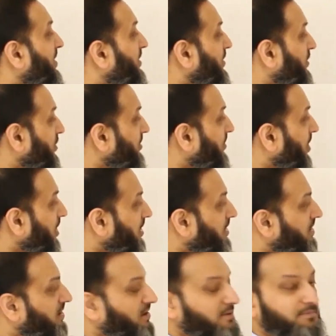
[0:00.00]
Irritable
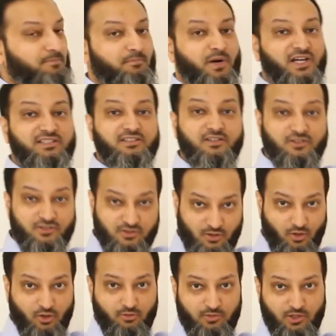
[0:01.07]
but
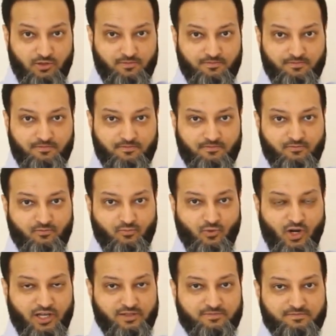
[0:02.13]
consolable,
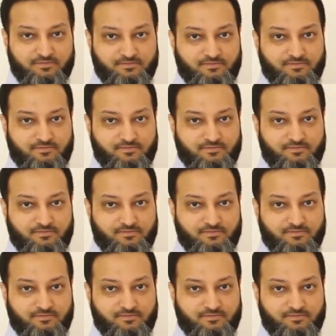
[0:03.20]
right?